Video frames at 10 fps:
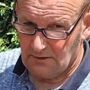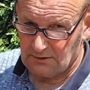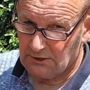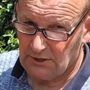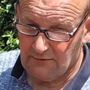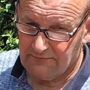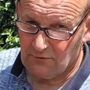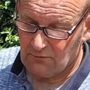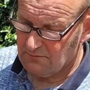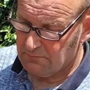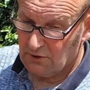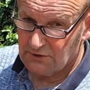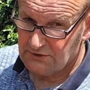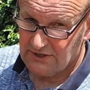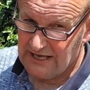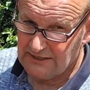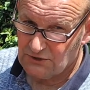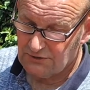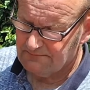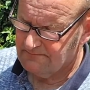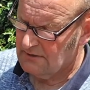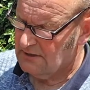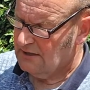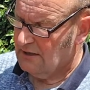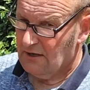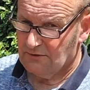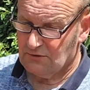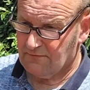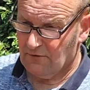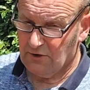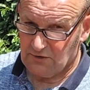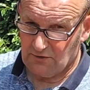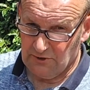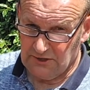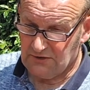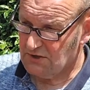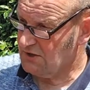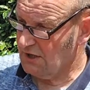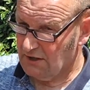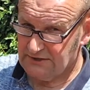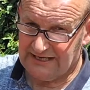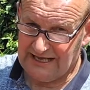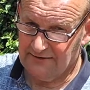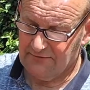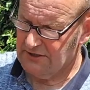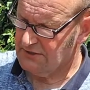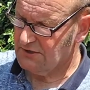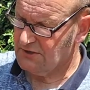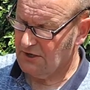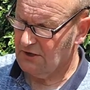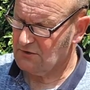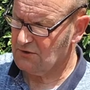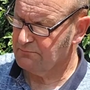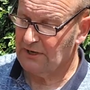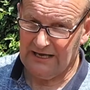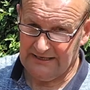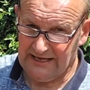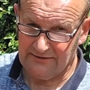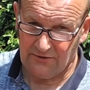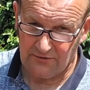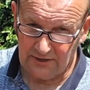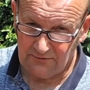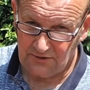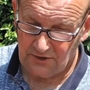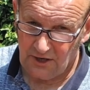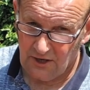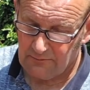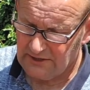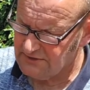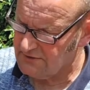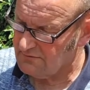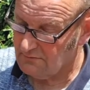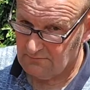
I got no fuel supply to the engine. I just fired some Easy Start, a can of Easy Start spray down the throats of the carburetors.